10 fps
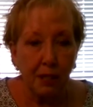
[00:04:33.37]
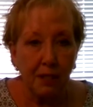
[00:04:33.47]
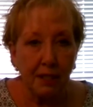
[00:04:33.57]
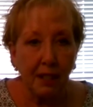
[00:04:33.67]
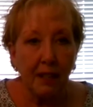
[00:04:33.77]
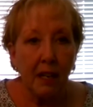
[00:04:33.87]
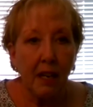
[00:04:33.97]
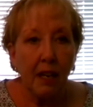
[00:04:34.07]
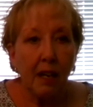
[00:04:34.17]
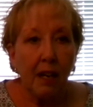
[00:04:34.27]
It's a
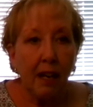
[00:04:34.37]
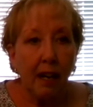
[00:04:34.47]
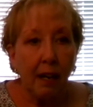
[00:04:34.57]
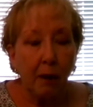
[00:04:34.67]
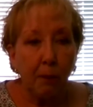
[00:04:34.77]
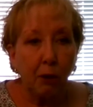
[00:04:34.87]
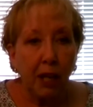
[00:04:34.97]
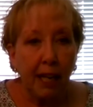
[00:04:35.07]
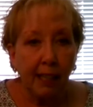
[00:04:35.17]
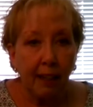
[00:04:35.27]

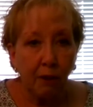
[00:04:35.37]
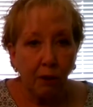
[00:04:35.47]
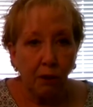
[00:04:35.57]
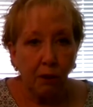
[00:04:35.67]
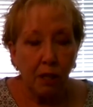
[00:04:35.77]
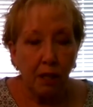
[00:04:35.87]
multi-level